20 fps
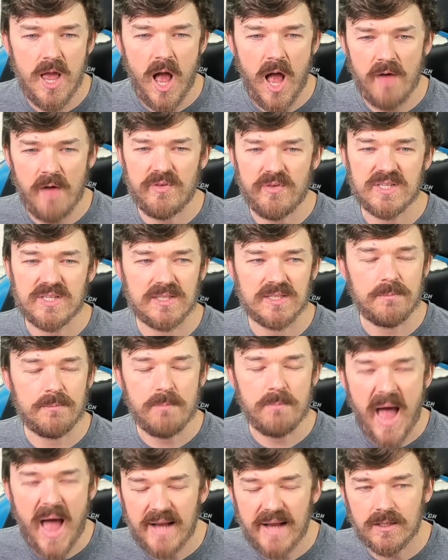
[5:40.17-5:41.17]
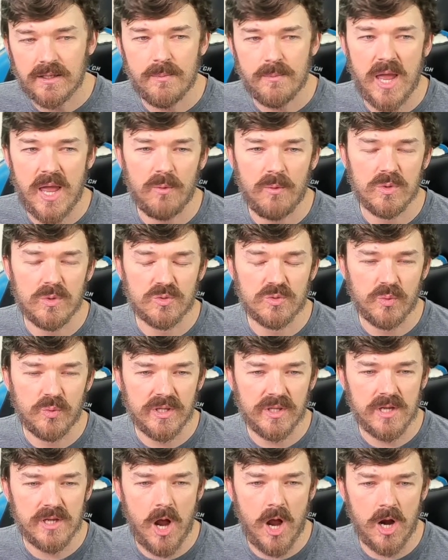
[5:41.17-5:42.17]
Obviously, Magnemite was
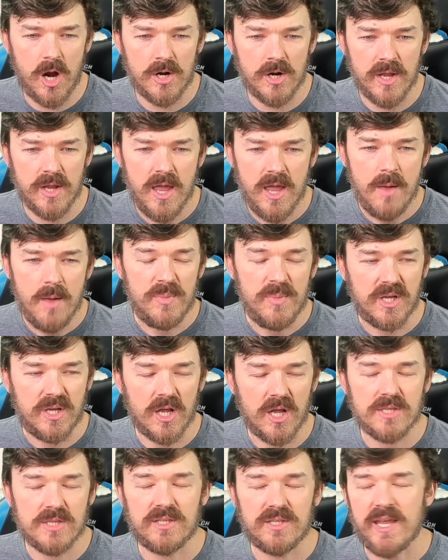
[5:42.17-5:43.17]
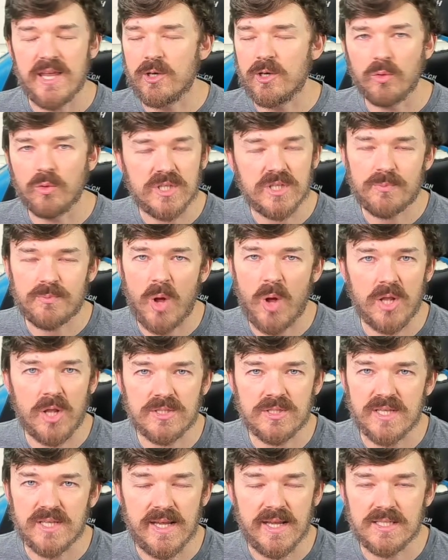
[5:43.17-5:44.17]
really hard because it only
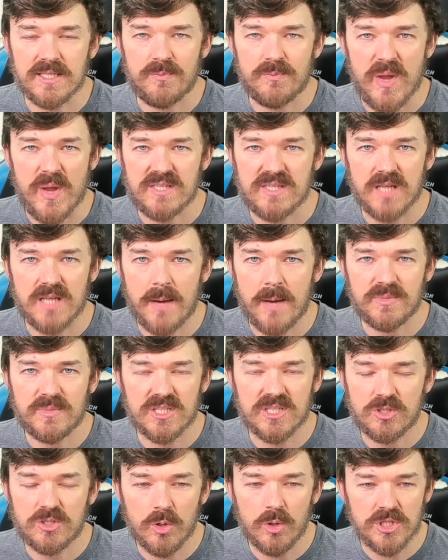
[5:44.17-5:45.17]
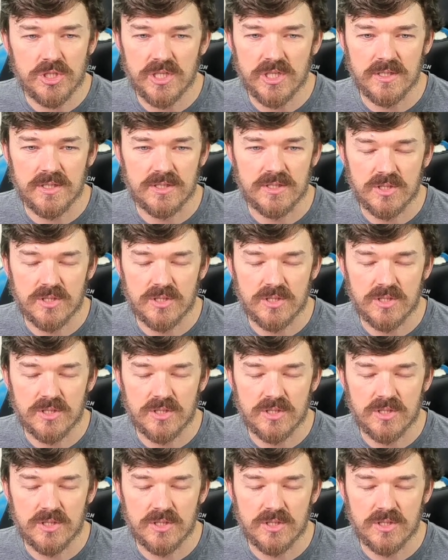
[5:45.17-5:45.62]
spawns in space-time distortions,